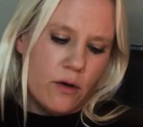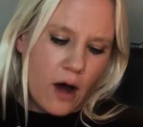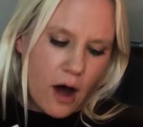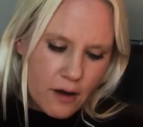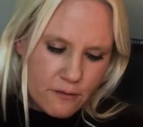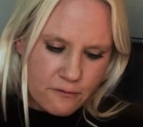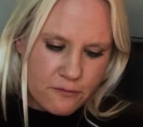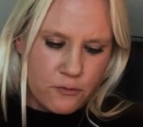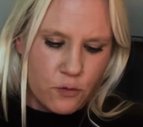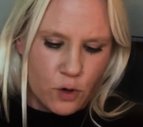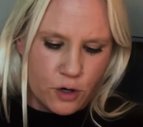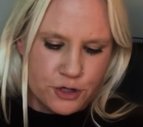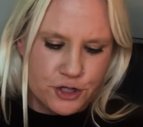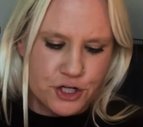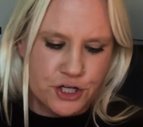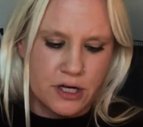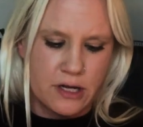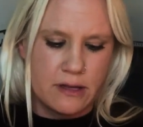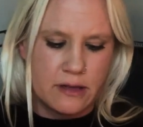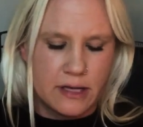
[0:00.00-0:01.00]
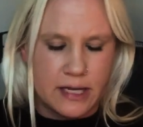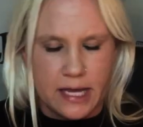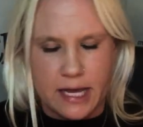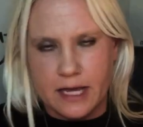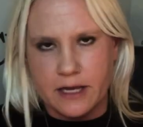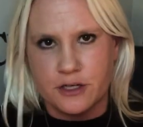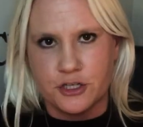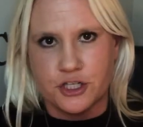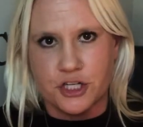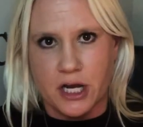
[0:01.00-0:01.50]
unfortunately,
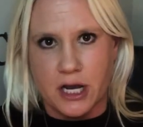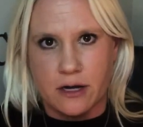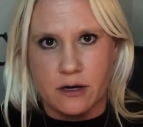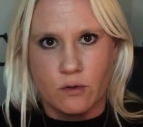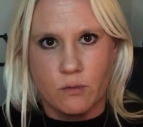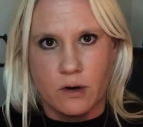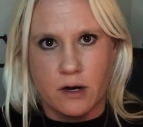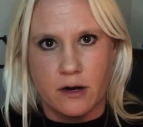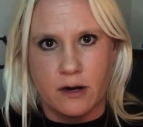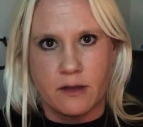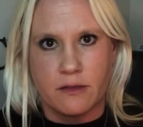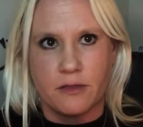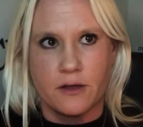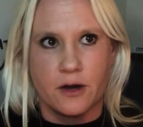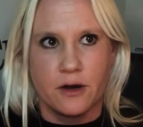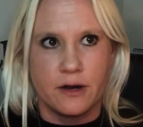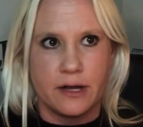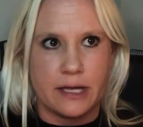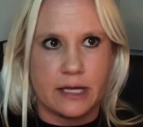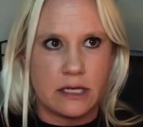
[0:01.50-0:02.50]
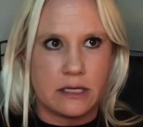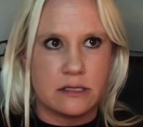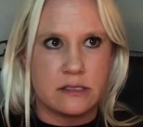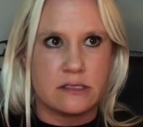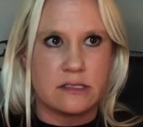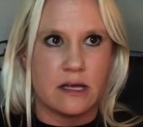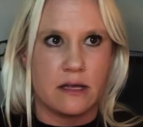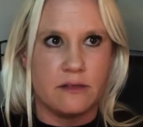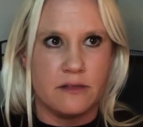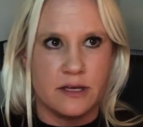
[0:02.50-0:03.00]
in January, there
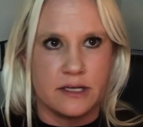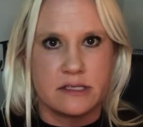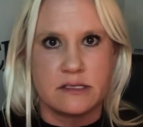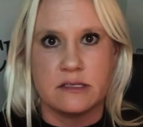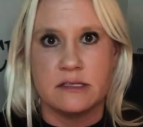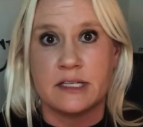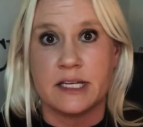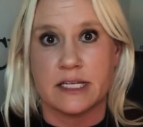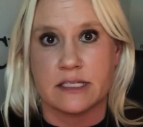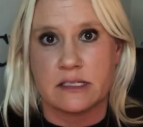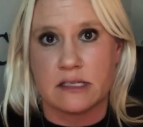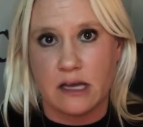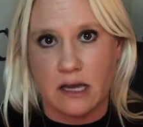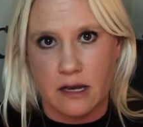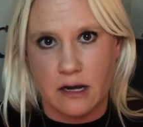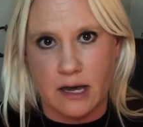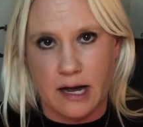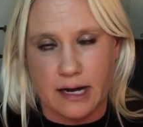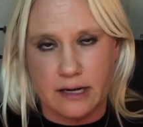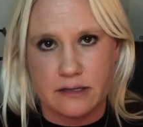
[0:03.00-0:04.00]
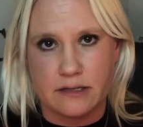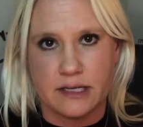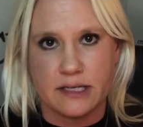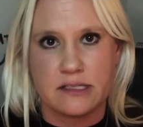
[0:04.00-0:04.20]
is this disconnect.